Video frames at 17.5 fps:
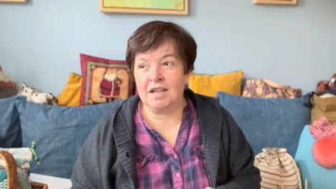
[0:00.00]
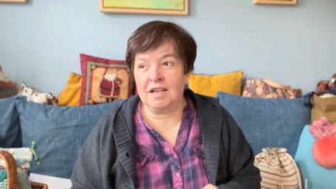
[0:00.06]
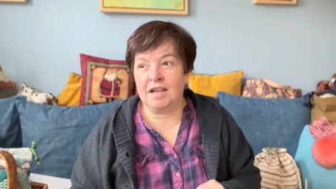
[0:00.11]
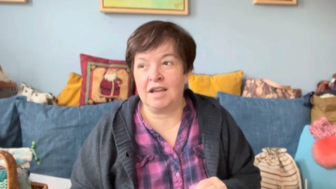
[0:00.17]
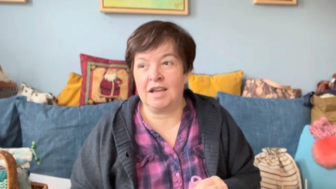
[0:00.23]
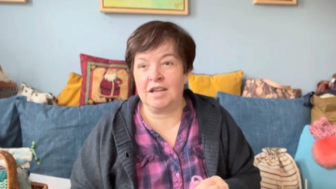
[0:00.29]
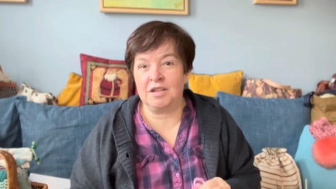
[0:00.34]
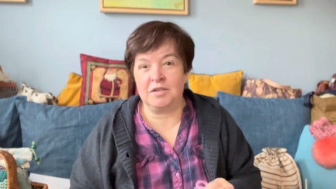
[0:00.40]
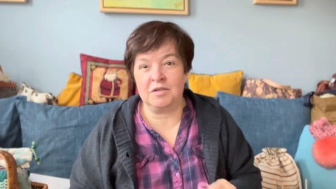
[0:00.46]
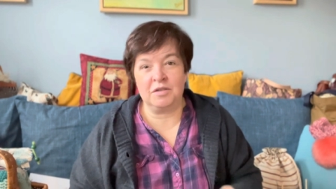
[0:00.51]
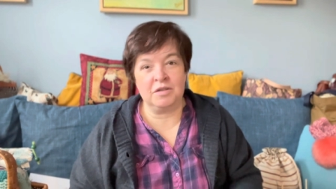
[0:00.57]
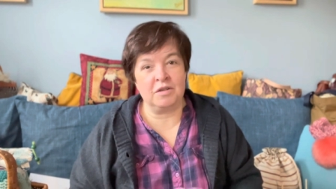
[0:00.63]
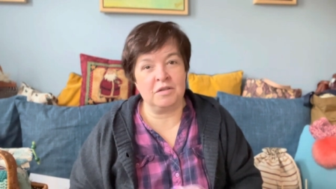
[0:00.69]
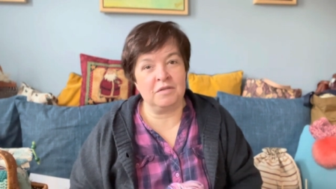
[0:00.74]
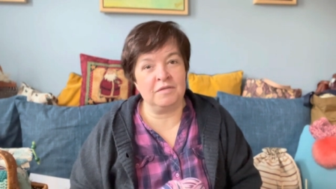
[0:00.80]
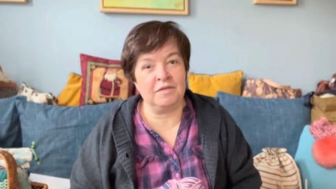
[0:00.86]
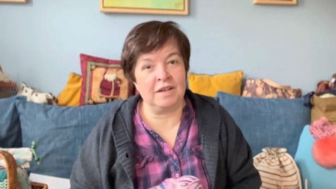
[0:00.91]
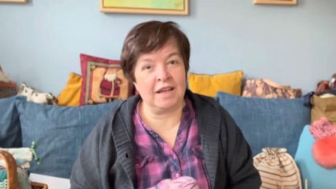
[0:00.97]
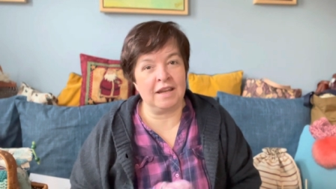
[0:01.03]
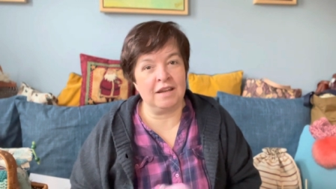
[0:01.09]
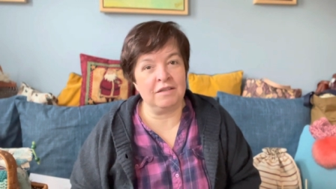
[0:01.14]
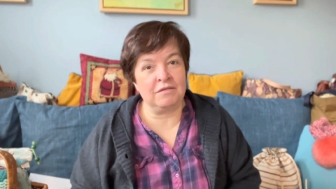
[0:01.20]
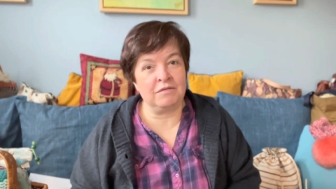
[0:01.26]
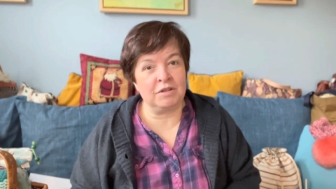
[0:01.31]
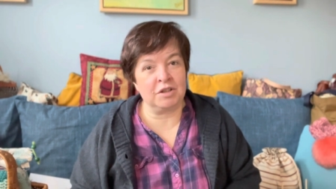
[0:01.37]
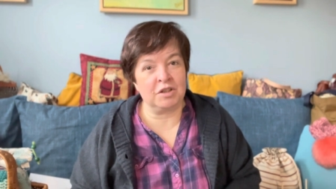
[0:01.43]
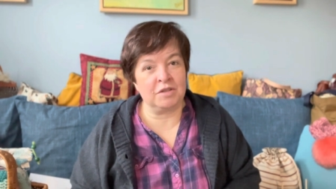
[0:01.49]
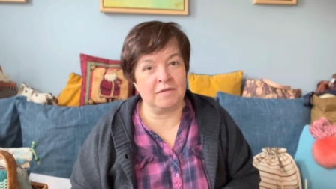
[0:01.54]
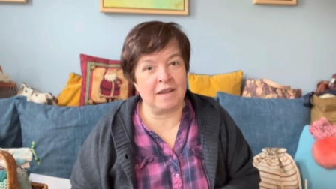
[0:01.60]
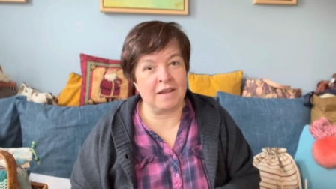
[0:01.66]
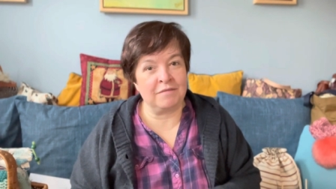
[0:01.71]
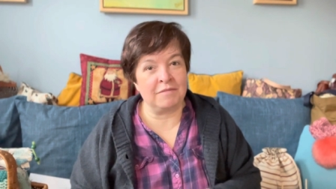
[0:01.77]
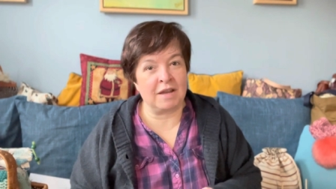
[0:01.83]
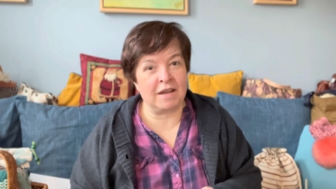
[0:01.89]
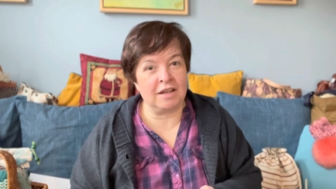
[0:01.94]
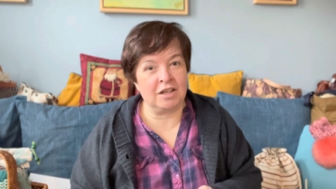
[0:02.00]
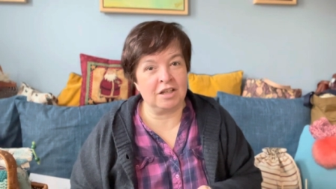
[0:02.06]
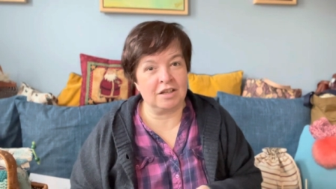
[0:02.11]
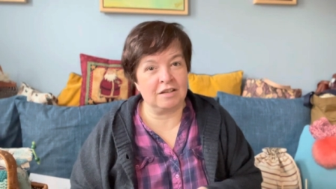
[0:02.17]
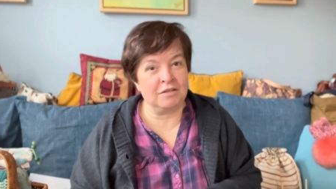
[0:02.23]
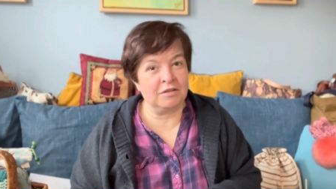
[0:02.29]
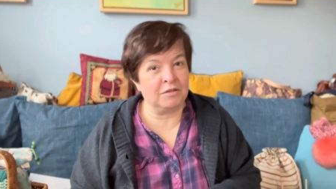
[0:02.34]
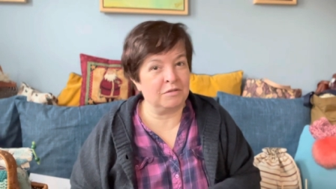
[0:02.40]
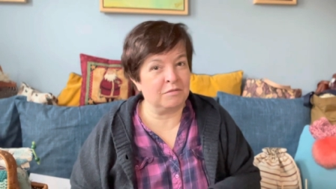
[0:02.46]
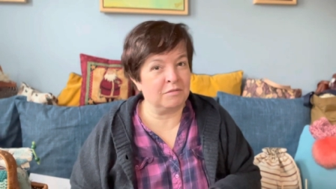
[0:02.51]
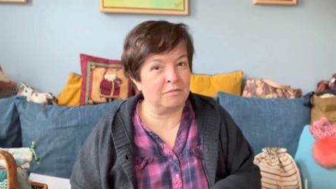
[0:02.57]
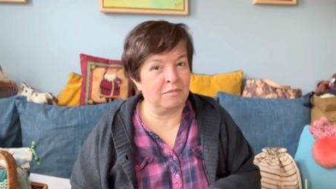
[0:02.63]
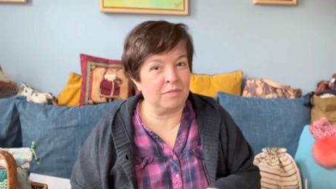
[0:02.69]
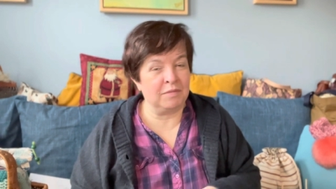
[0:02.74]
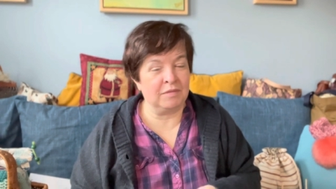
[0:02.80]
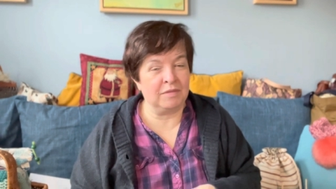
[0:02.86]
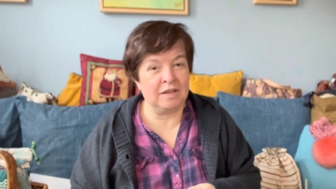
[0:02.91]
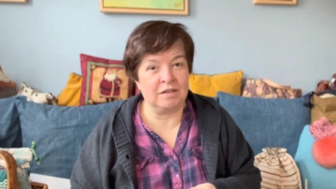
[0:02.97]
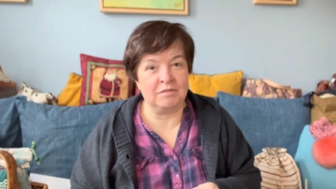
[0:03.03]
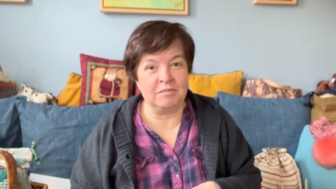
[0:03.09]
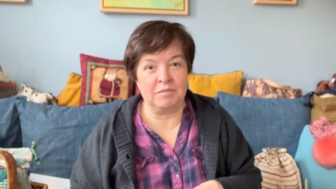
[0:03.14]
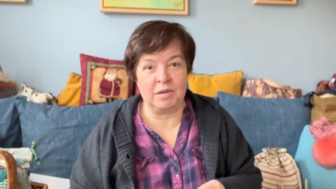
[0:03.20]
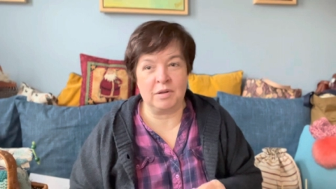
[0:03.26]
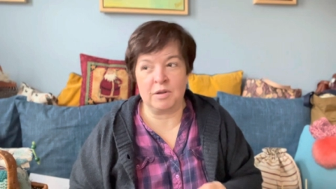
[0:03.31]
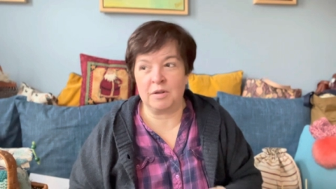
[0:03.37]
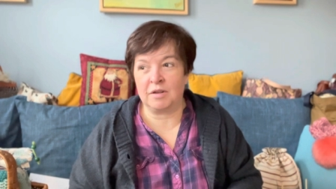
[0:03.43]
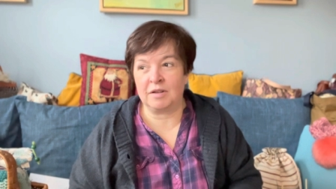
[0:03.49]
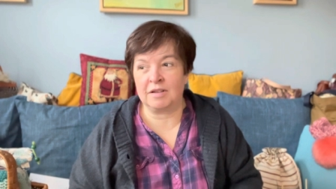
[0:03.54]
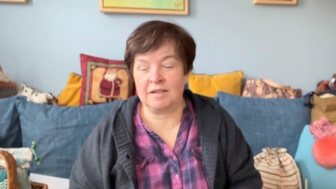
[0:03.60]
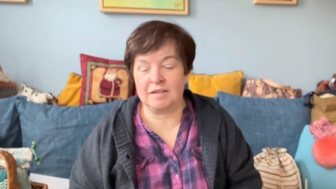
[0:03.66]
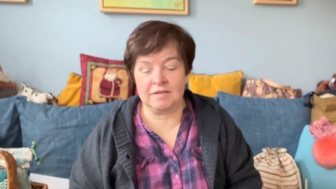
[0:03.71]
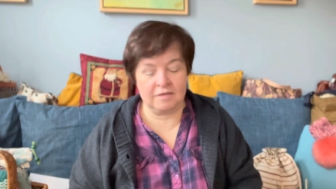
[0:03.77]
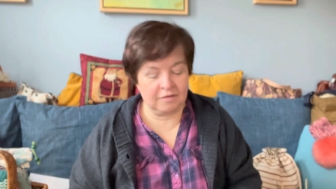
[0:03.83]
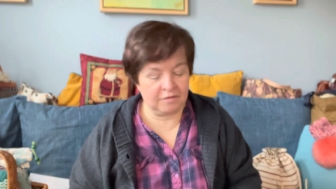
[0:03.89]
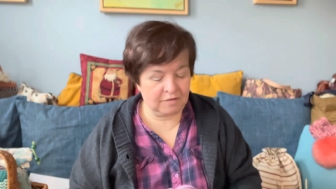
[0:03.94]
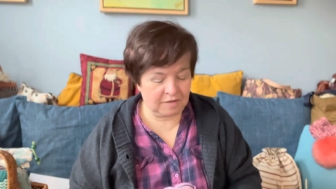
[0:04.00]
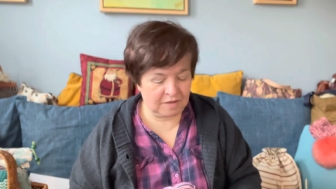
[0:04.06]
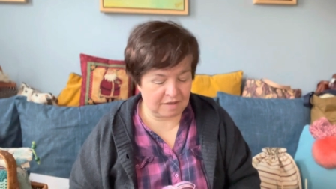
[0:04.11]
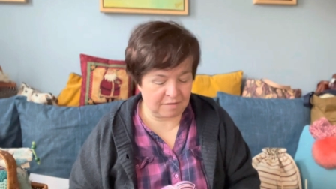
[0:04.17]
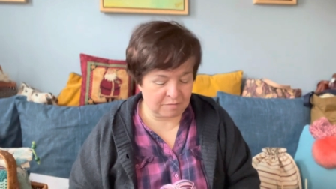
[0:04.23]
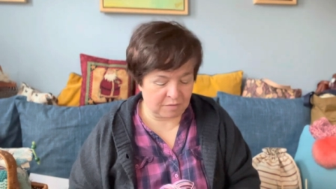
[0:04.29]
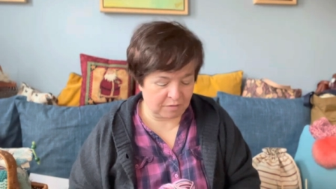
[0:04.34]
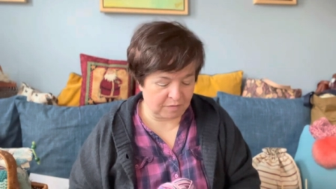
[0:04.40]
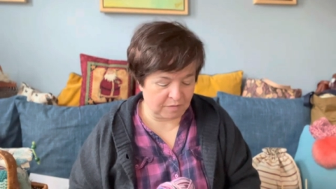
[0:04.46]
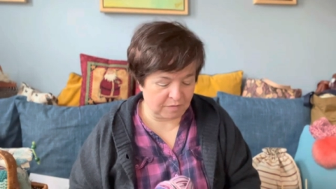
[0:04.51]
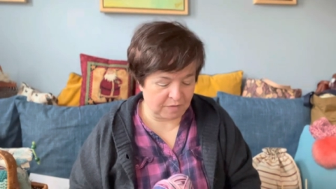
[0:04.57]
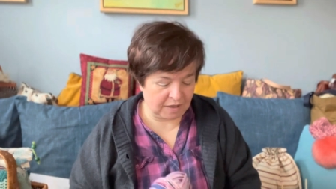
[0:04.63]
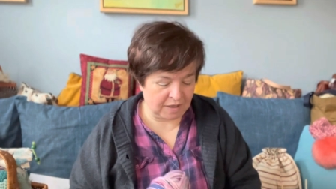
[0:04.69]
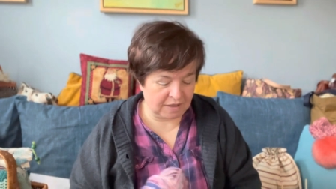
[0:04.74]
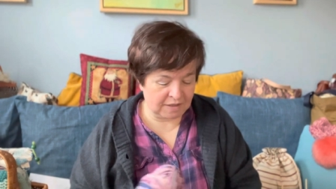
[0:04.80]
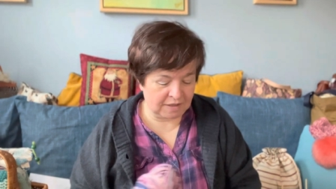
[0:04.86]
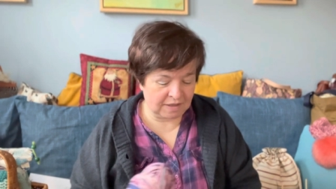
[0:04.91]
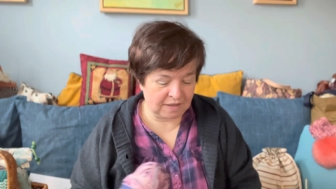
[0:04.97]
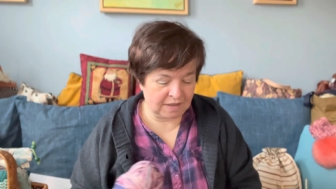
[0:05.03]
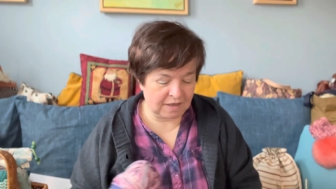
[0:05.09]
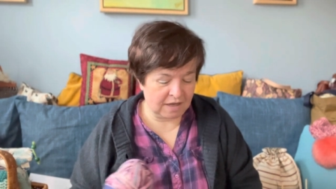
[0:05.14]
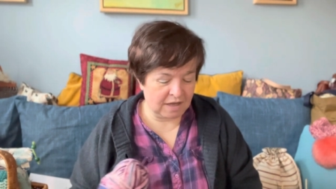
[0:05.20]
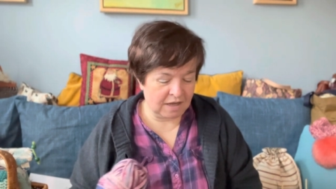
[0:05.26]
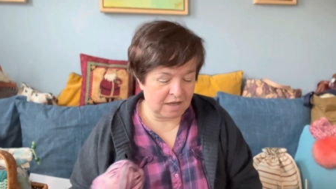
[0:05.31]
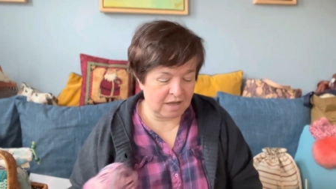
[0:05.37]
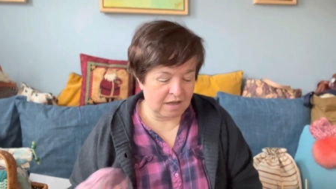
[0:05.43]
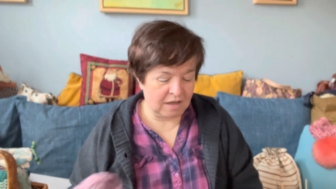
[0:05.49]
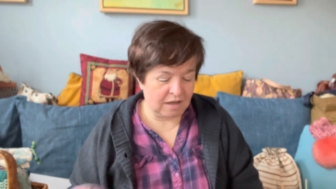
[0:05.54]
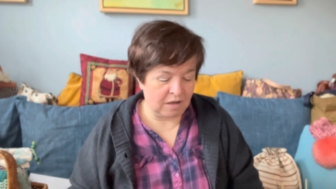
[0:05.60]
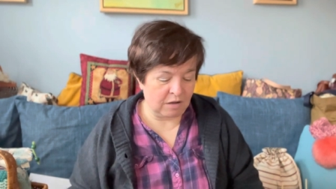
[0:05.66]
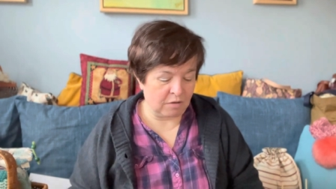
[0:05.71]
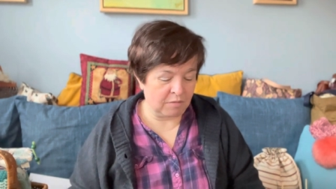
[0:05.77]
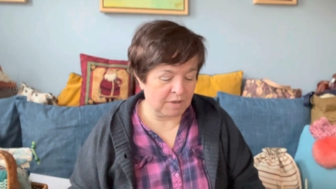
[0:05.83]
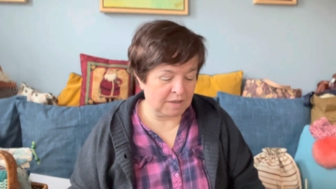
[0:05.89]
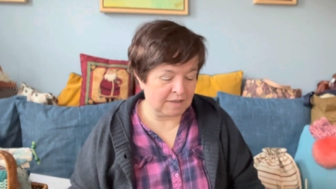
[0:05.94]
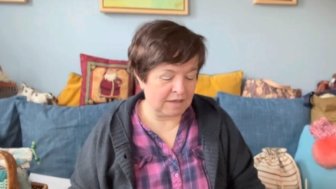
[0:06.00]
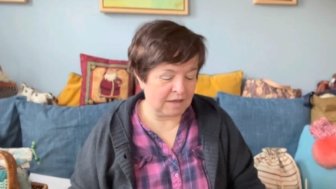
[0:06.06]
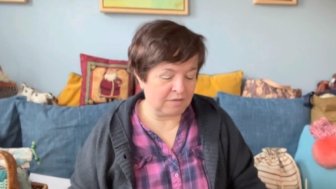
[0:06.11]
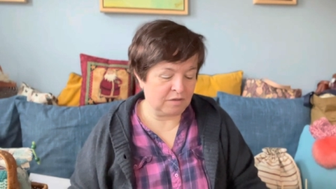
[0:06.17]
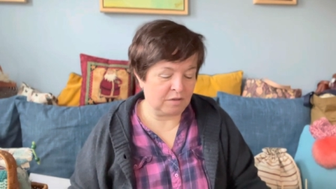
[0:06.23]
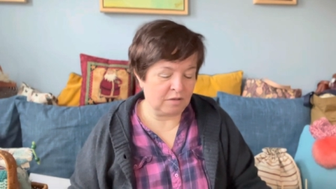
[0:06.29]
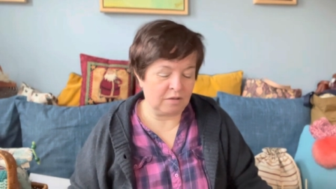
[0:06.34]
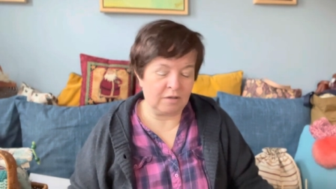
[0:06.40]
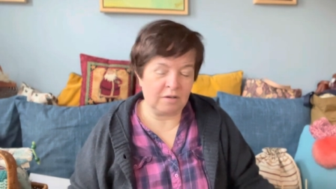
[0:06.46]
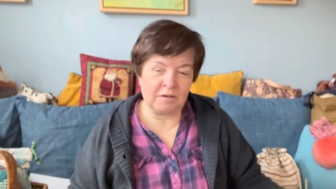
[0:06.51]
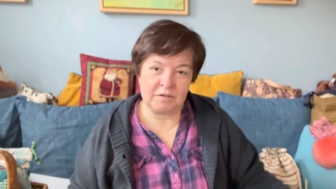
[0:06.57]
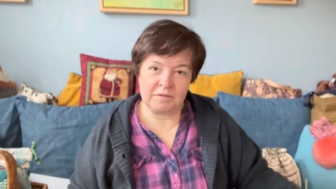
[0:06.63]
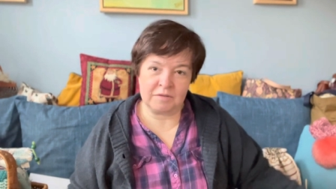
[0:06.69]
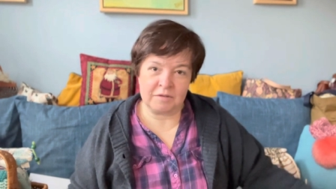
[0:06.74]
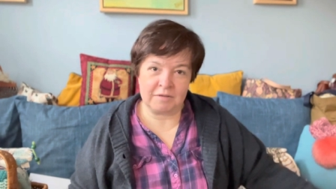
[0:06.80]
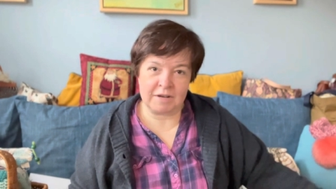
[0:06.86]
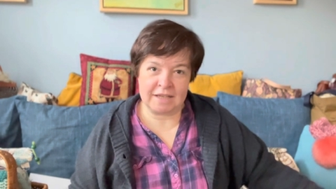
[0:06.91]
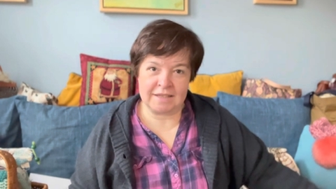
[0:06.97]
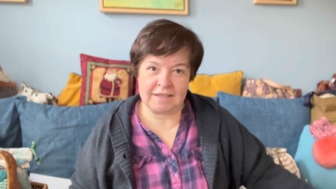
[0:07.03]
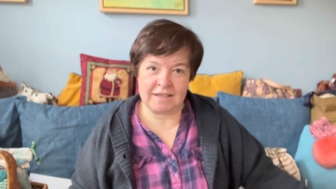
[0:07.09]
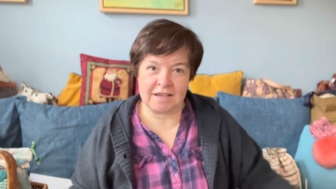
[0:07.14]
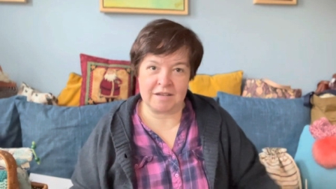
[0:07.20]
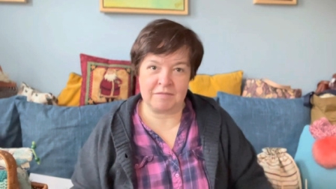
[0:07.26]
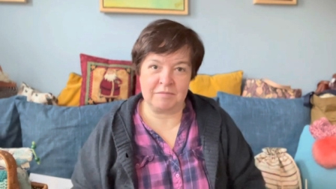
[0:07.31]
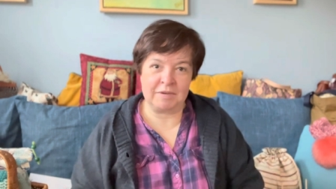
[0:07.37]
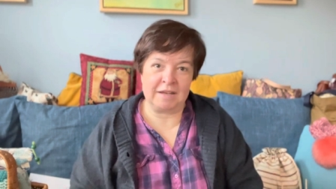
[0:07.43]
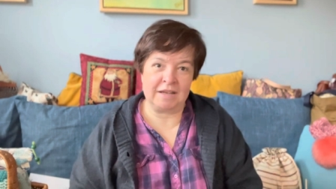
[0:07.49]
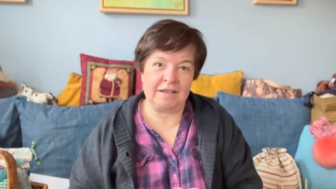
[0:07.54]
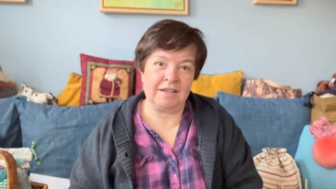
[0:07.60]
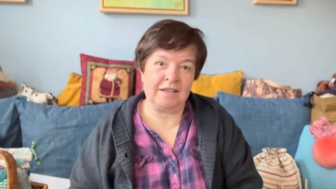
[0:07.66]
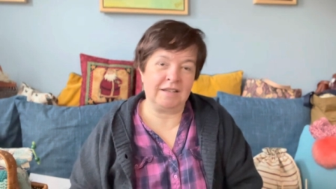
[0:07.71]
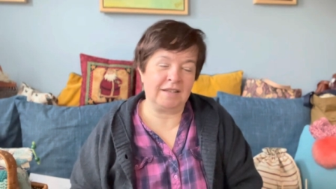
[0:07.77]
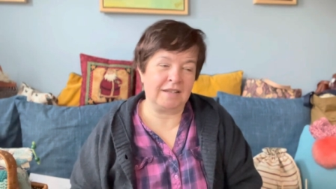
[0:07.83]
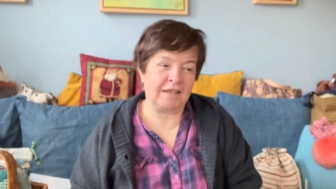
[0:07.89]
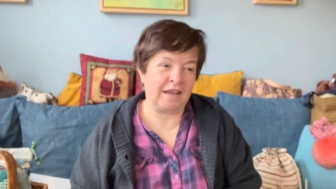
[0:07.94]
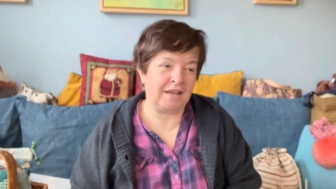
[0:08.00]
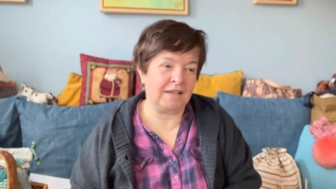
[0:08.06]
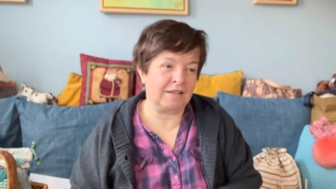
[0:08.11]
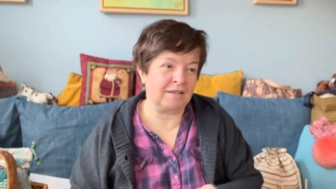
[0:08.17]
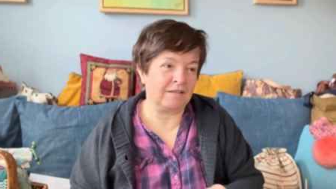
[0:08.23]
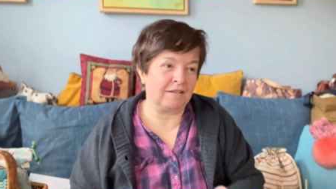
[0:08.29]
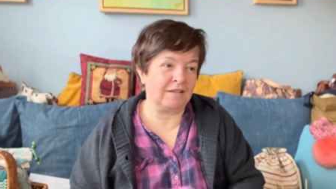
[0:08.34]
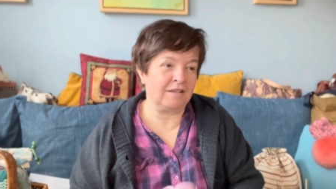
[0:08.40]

I don't know the language that much. I know knit and purl and some of the things. I always have to look the rest up, and it takes